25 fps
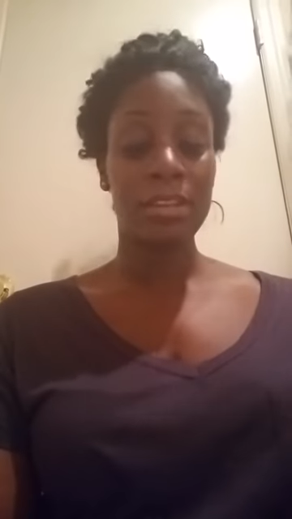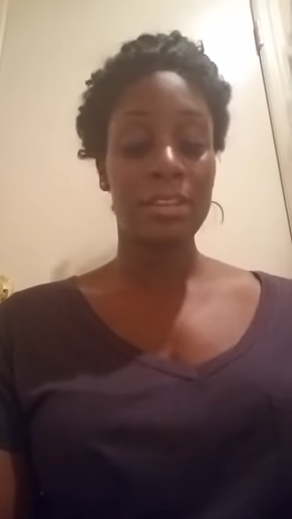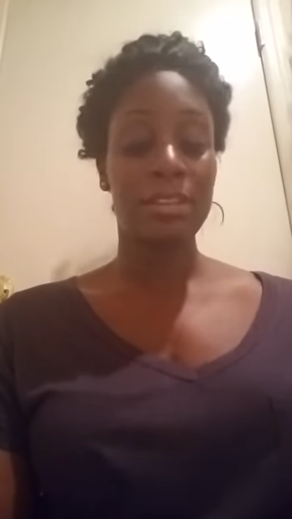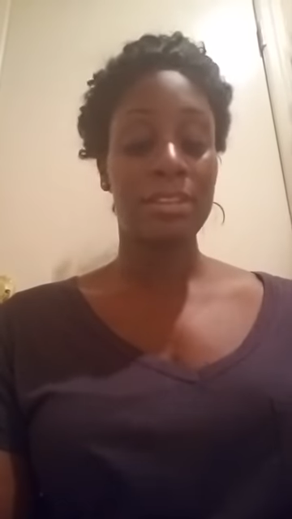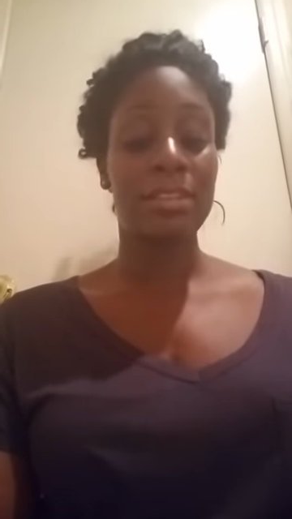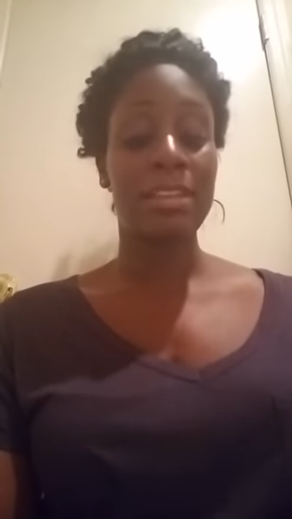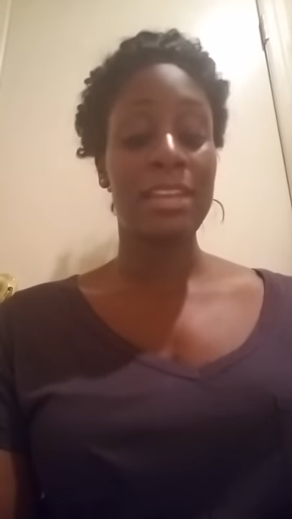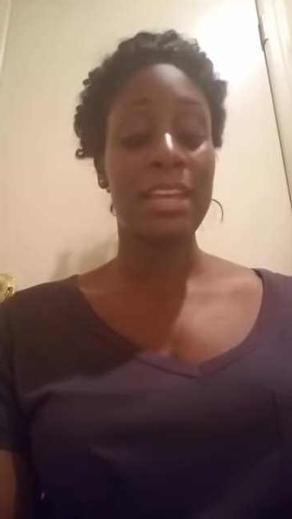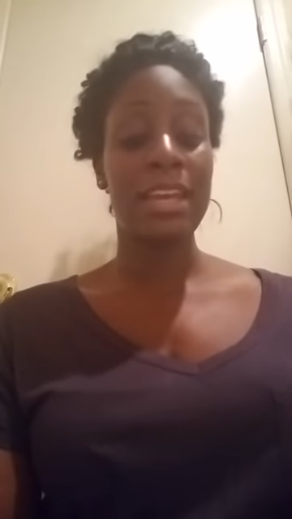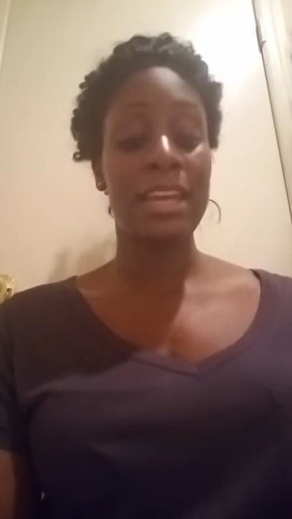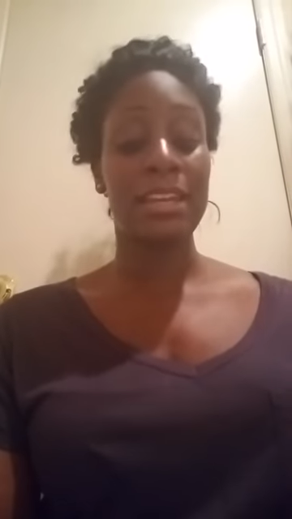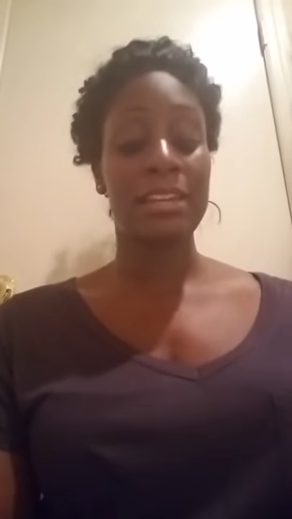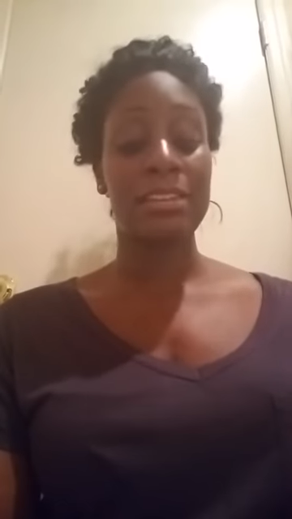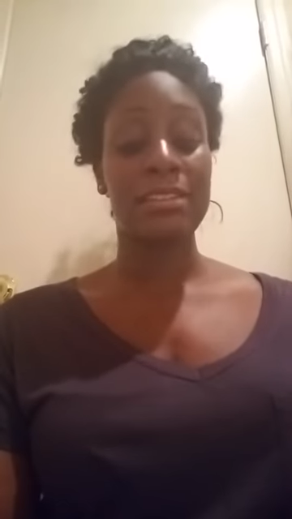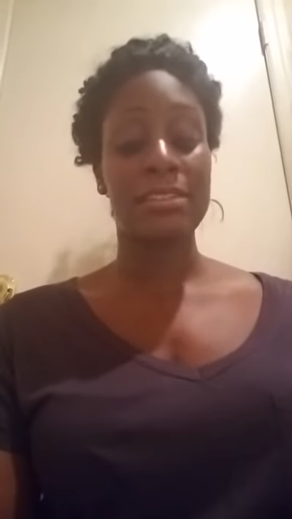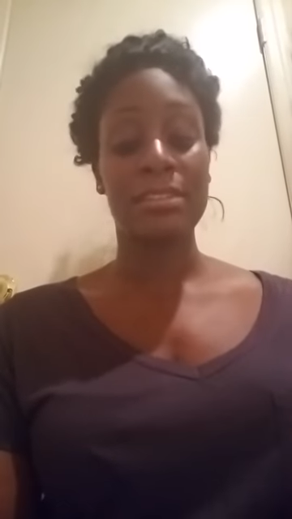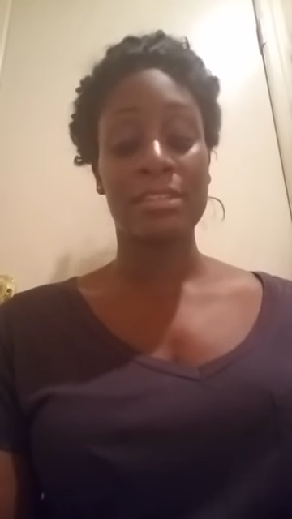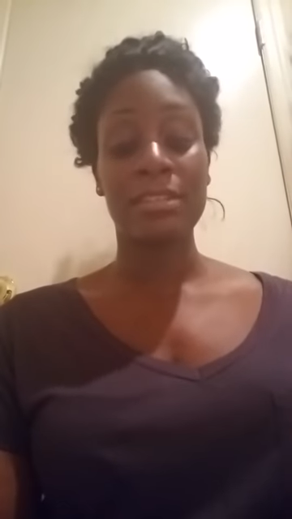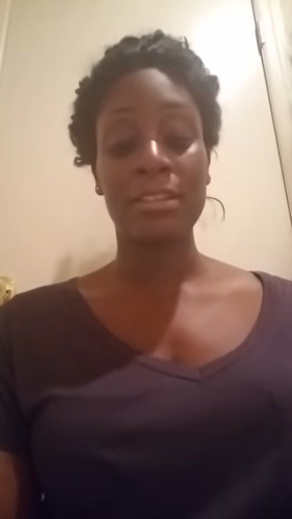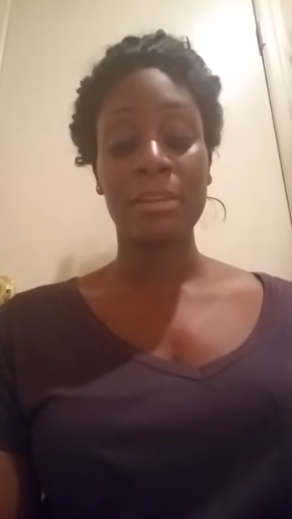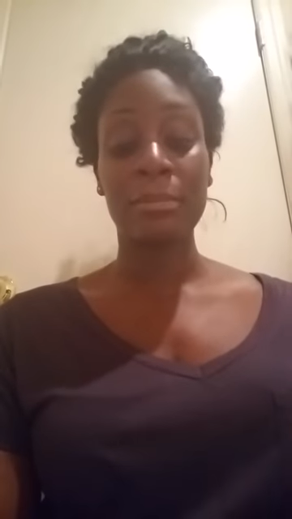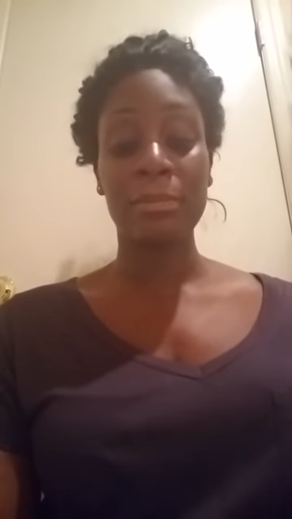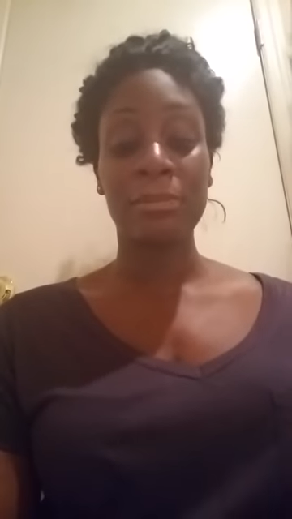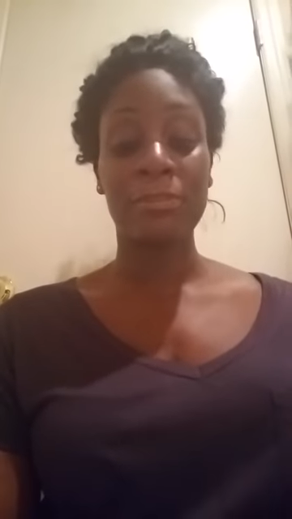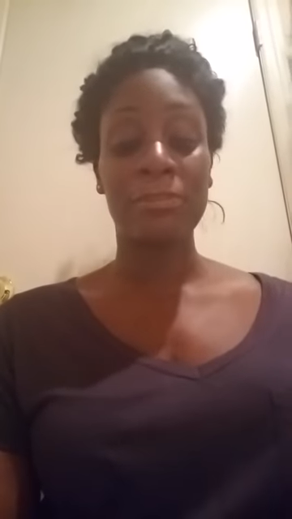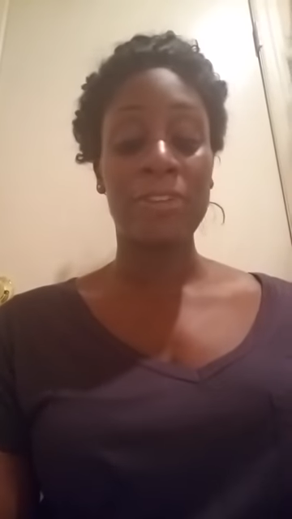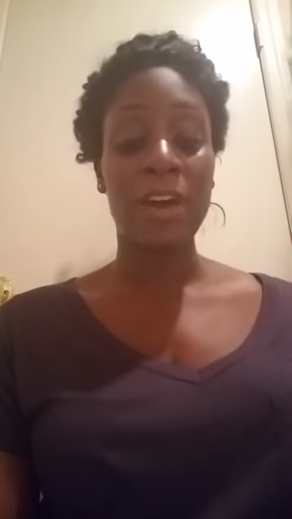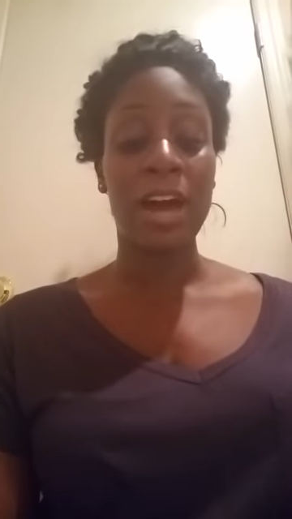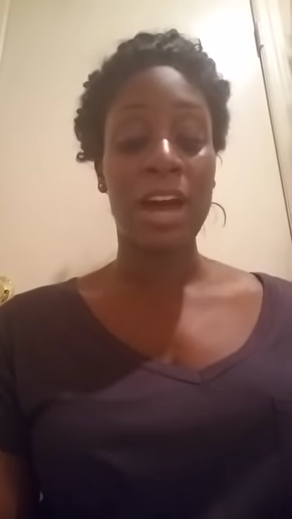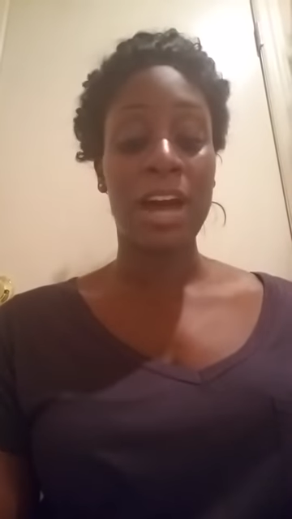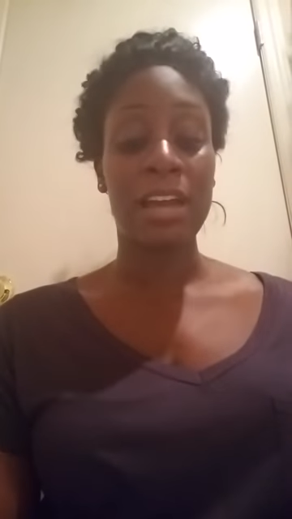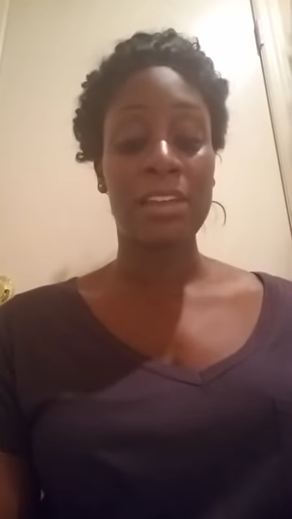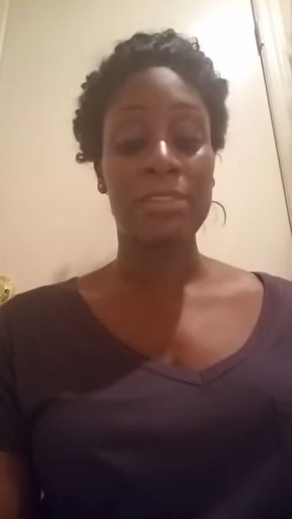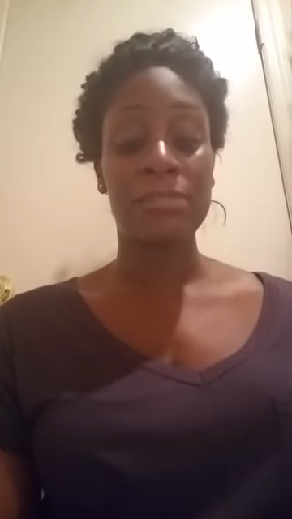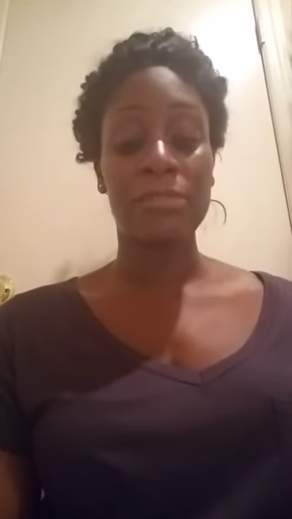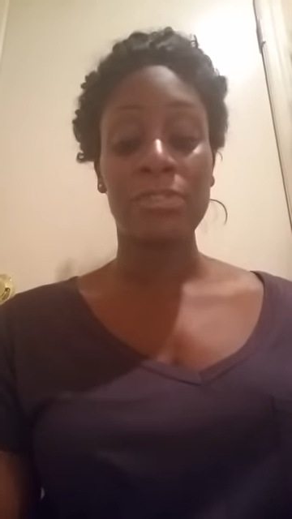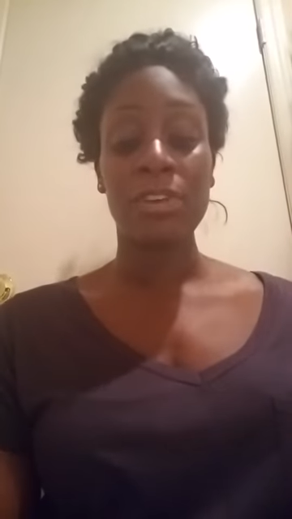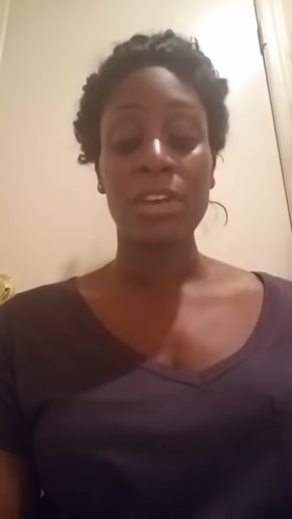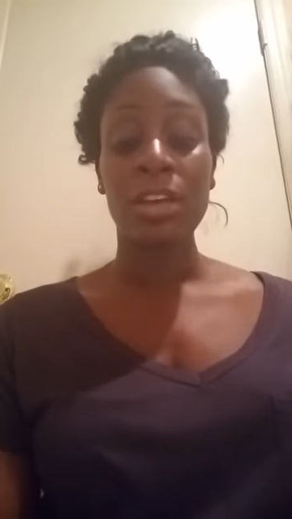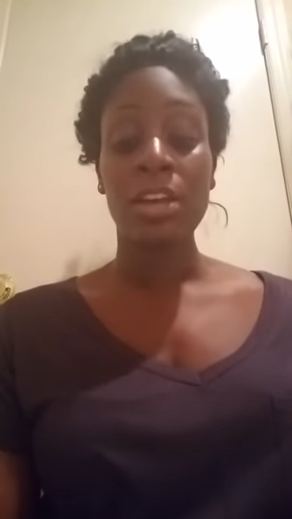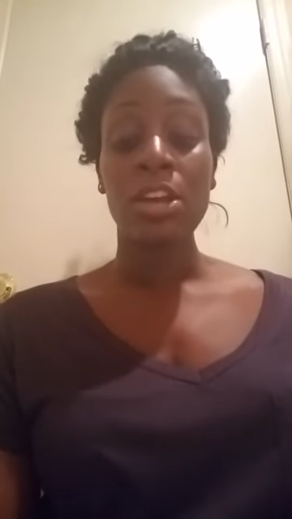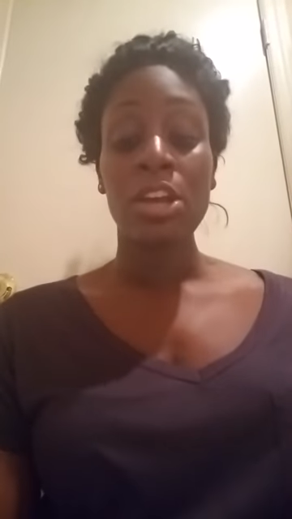Next, number five,